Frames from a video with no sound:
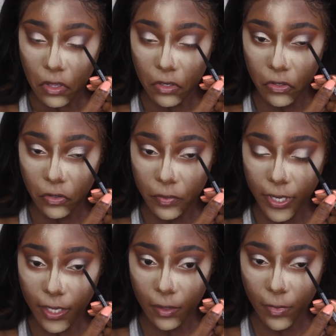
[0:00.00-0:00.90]
A little
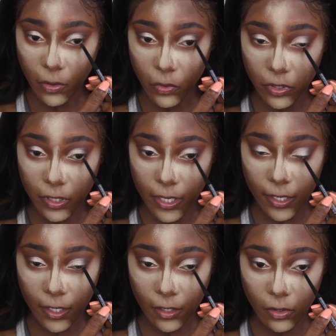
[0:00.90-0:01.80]
black in my
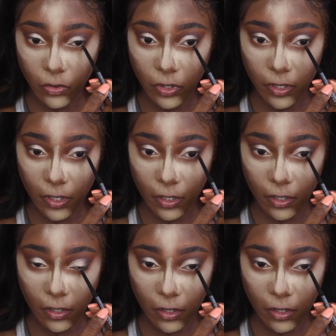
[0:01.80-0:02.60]
waterline on